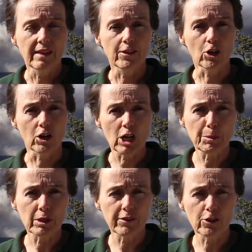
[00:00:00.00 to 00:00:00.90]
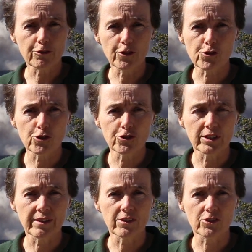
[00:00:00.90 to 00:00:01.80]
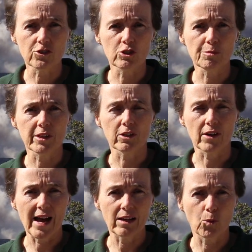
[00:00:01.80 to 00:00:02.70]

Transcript: There are a couple of other fissures in the system that are